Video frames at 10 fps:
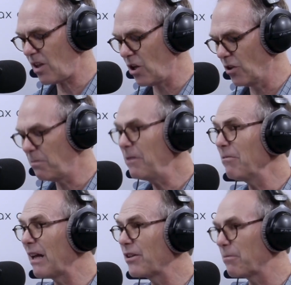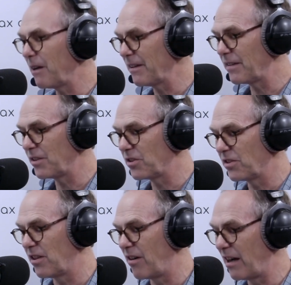you know, there are people out there,
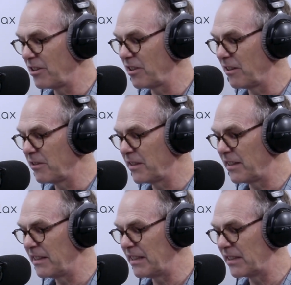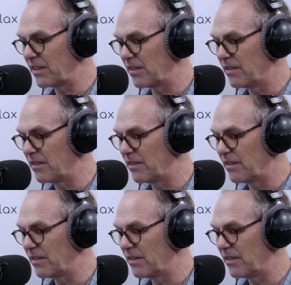politicians, that are actually looking into this.